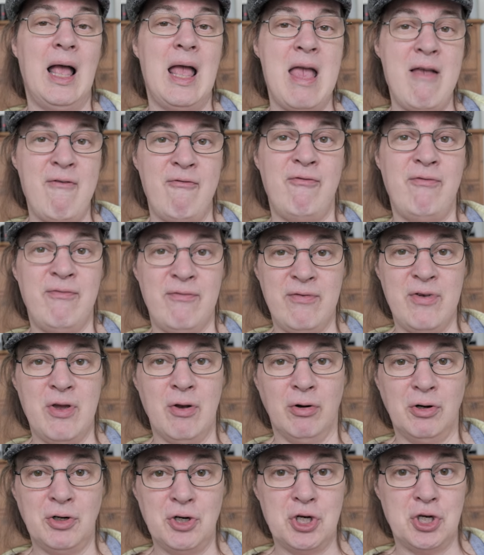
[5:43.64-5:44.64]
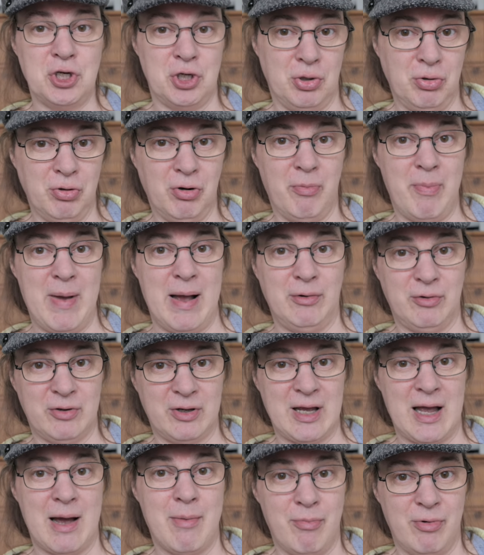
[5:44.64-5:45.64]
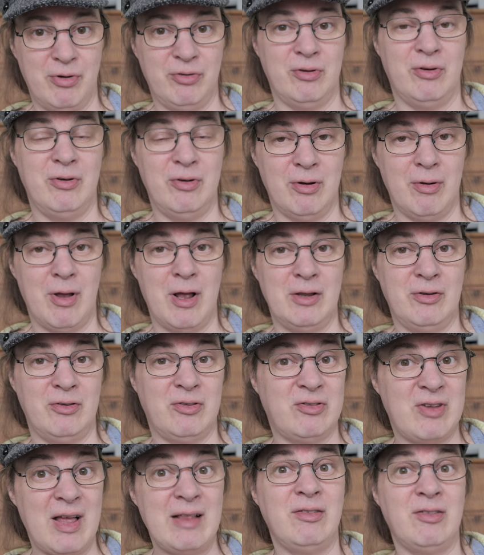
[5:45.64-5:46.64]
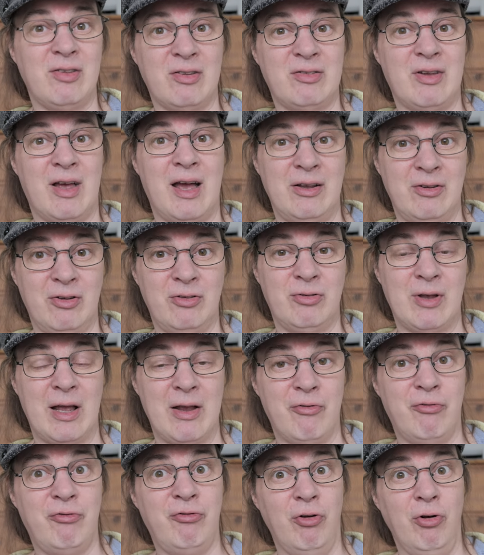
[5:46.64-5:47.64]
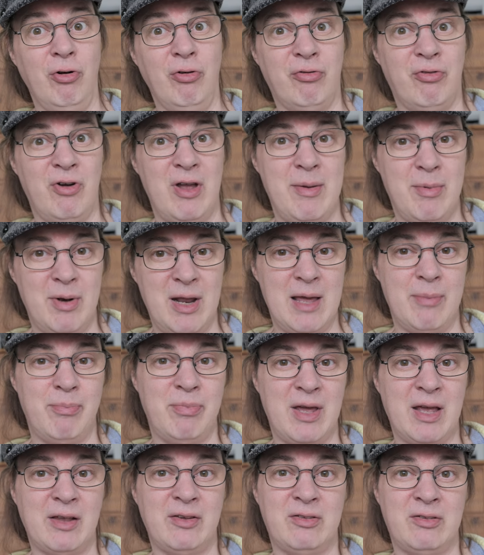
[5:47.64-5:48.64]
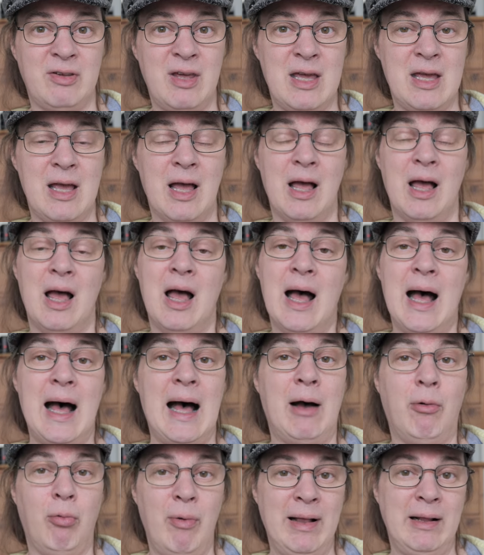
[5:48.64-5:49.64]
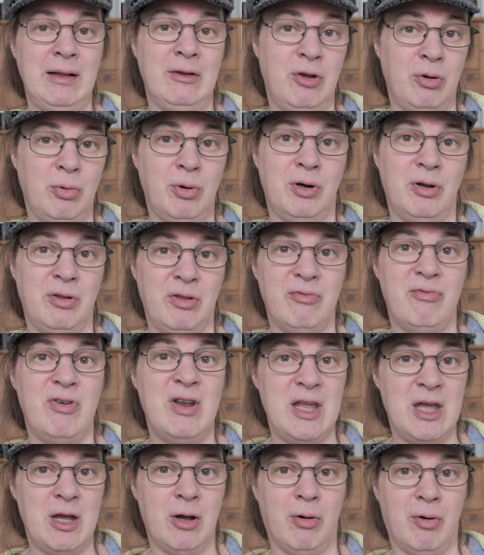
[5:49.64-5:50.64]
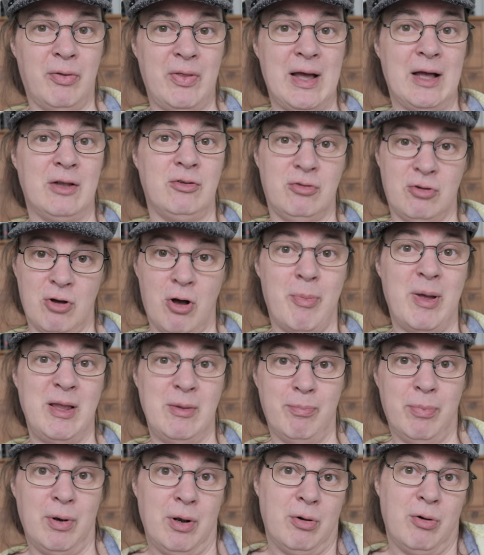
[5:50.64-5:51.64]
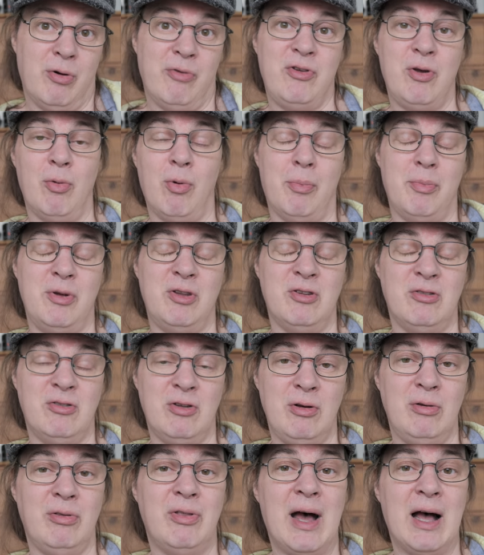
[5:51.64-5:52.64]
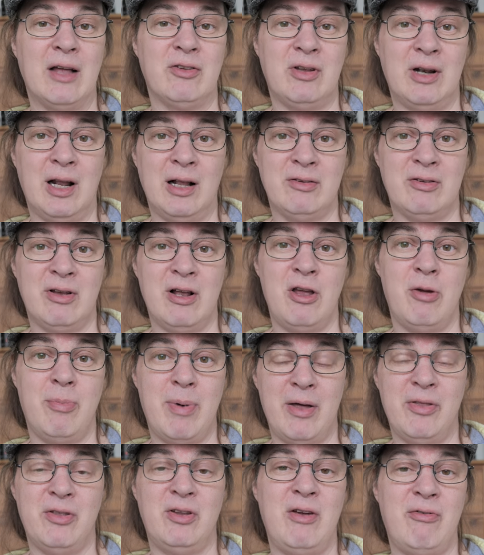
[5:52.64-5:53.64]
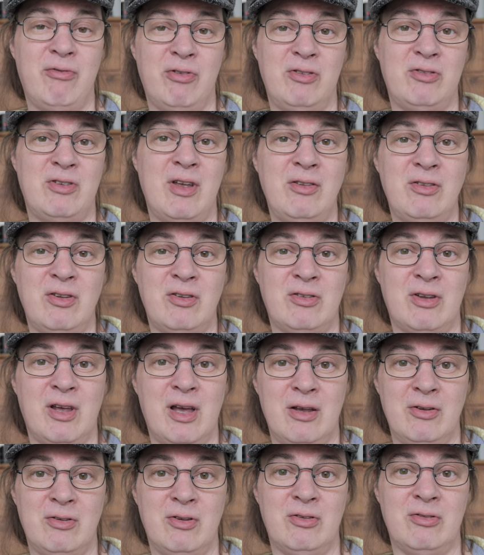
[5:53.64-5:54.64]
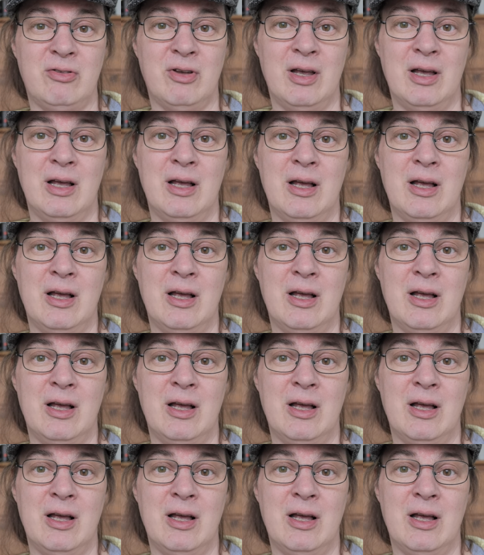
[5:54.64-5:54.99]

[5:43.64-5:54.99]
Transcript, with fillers: If you're unsure about cameras and, and sensor sizes like full frame and APS-C, I will do another video on that. Comment below if you want me to do that and I'll tell you about the different sensor sizes.